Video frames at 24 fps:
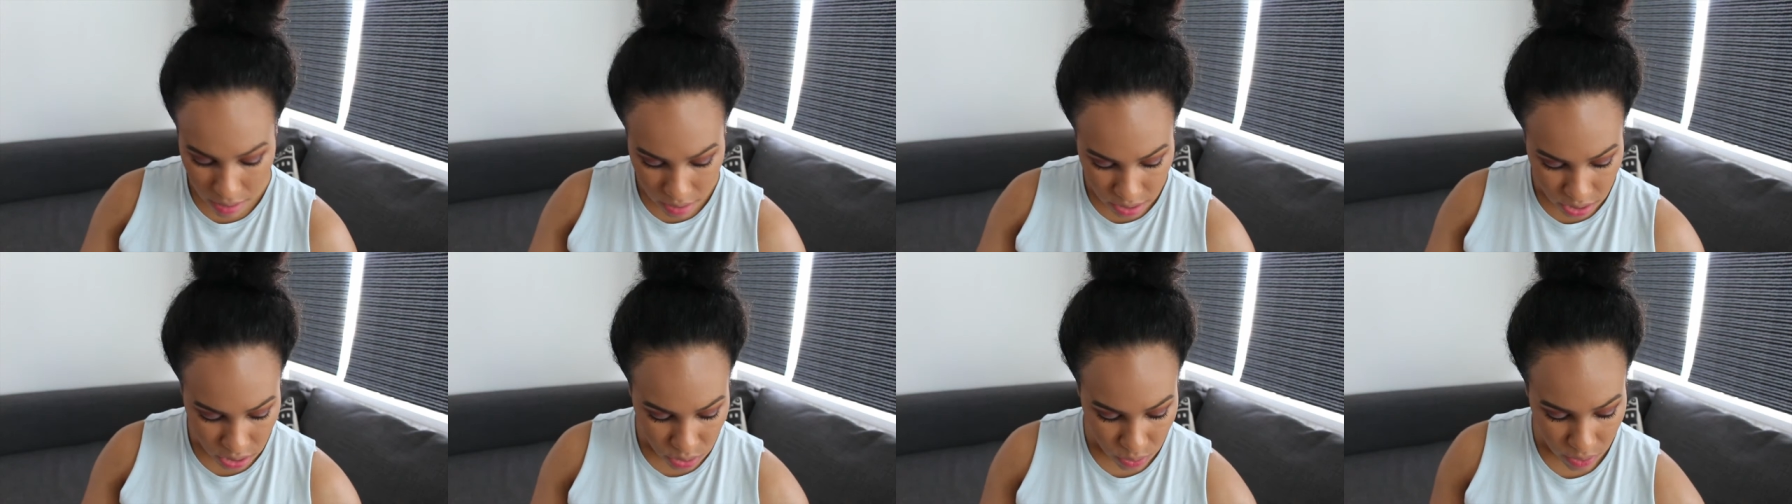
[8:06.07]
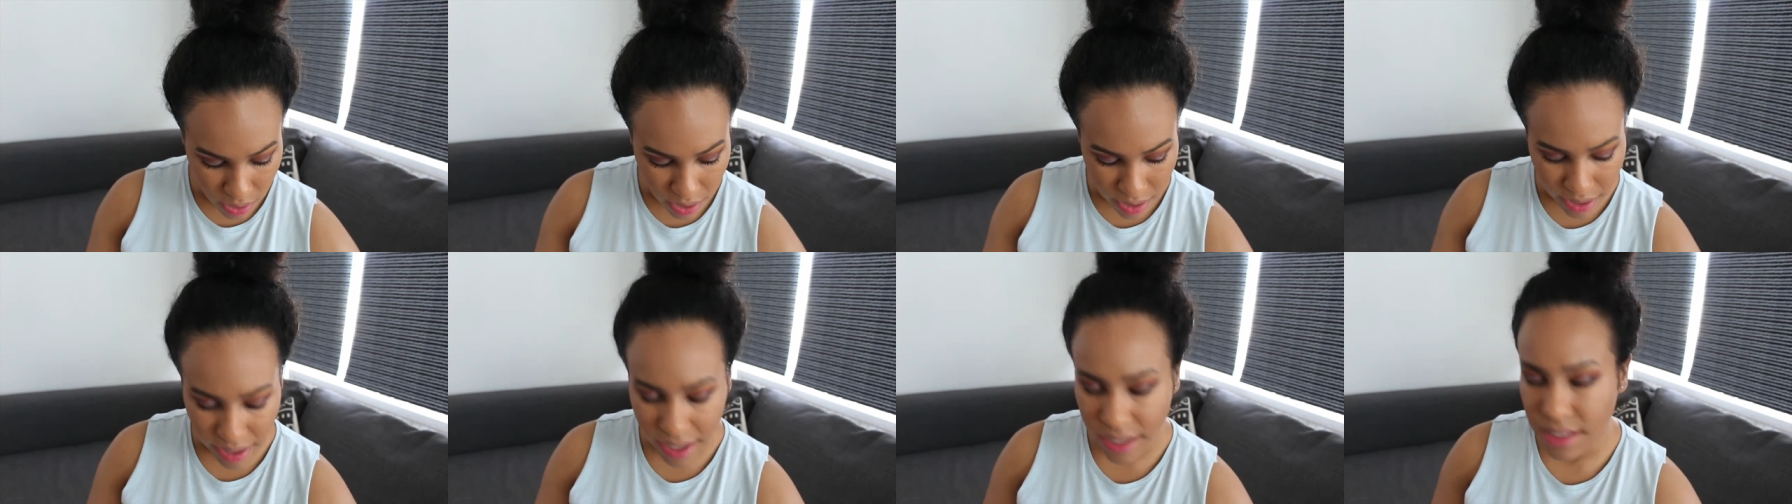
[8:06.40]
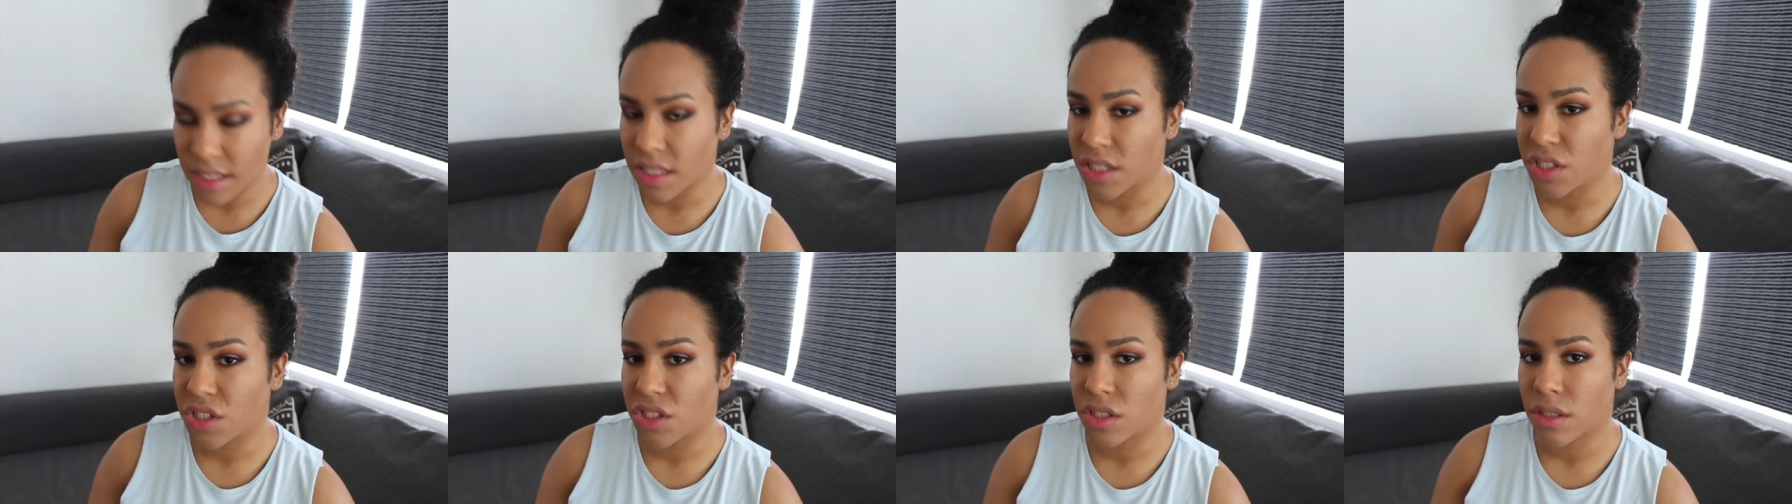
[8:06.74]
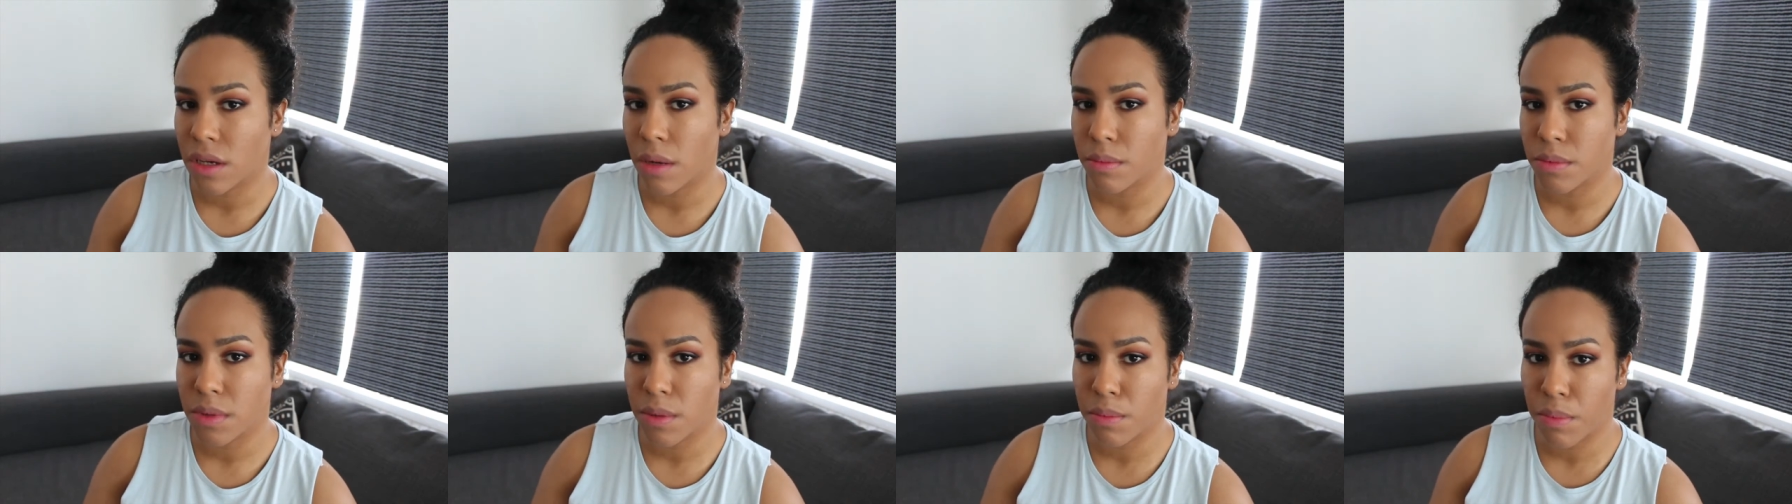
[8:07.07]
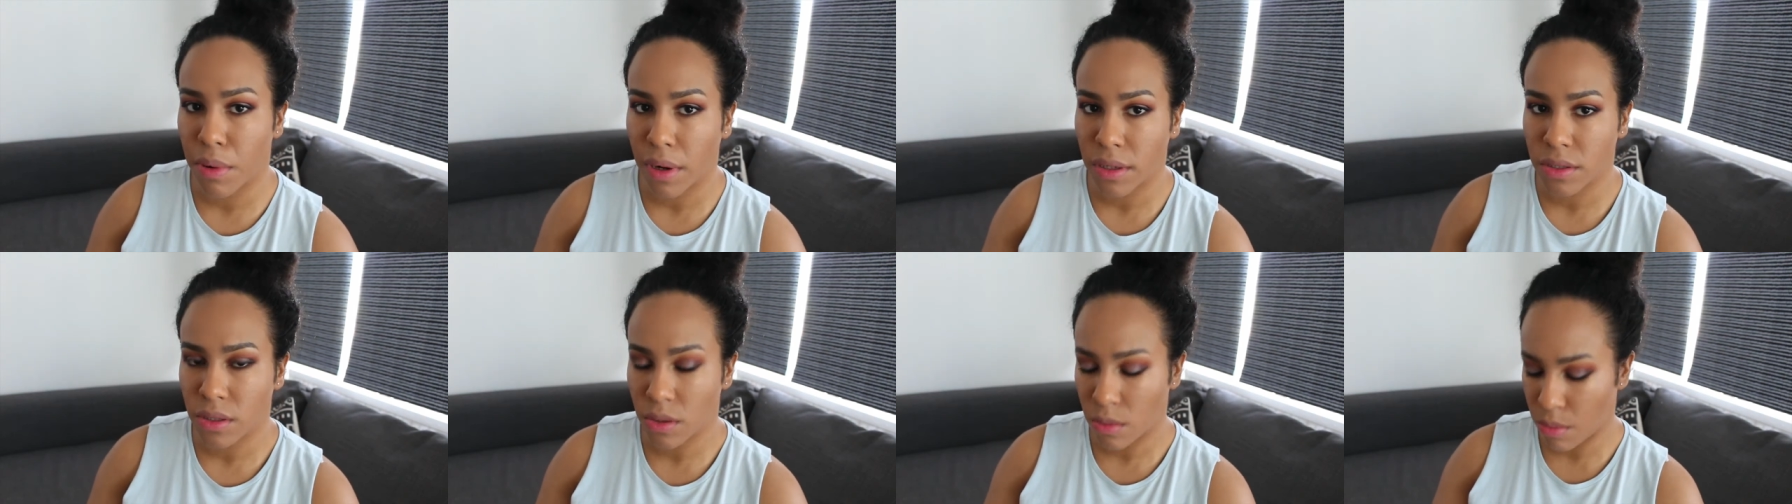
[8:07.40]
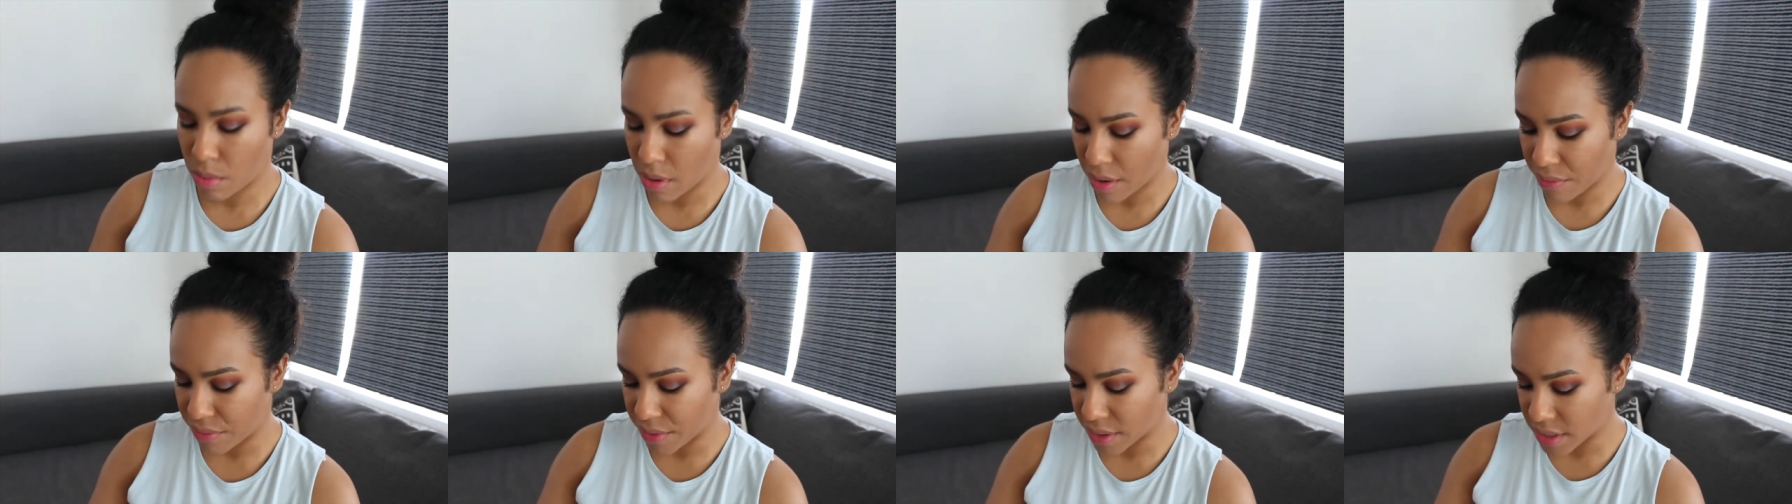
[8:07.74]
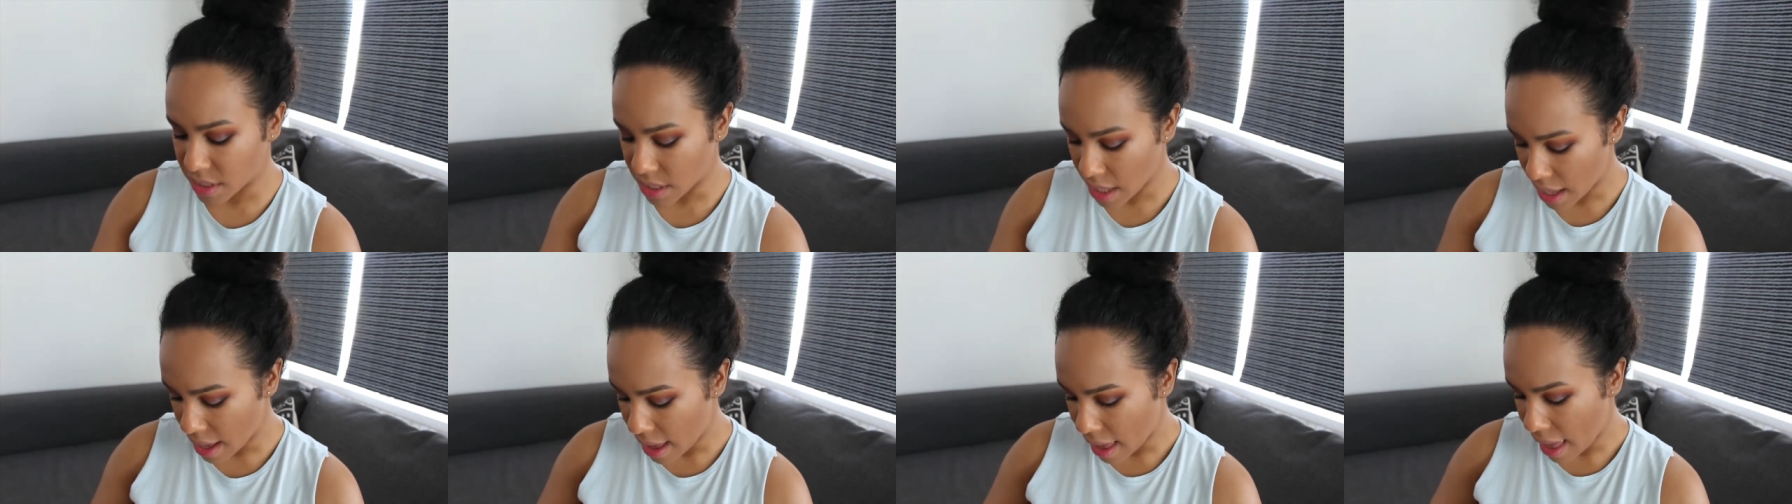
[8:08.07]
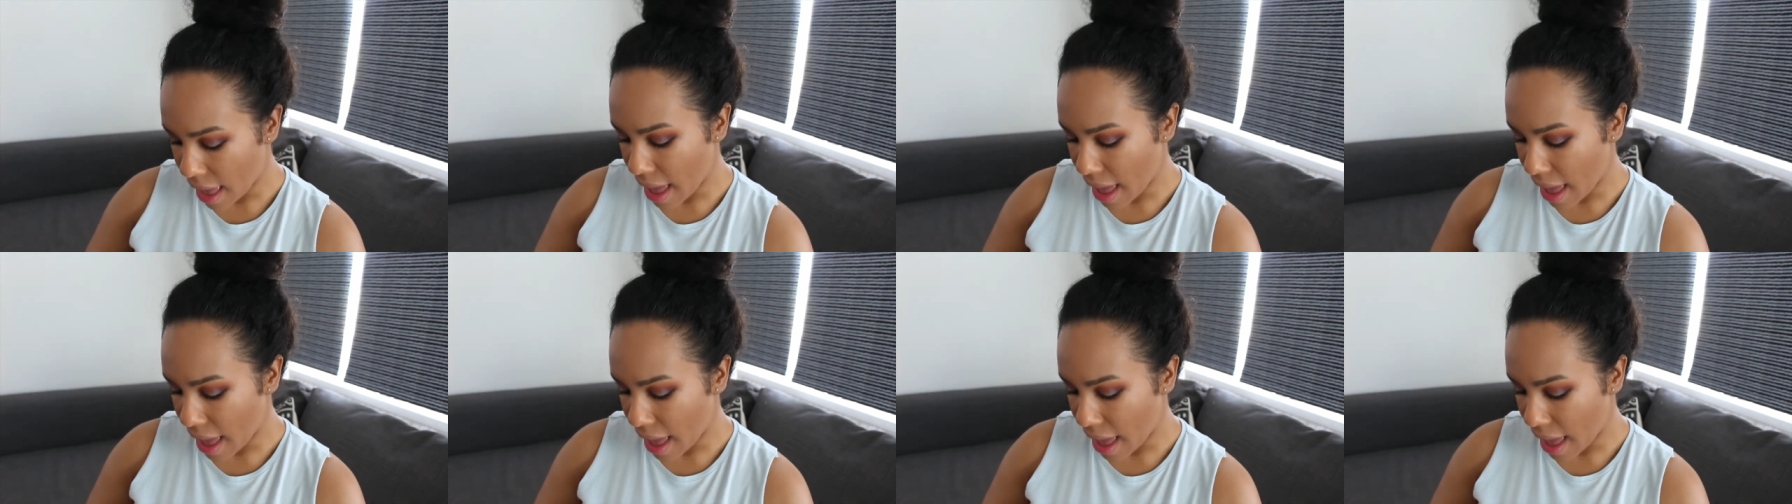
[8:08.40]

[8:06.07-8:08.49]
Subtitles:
So yeah, I guess it's just up to personal preference.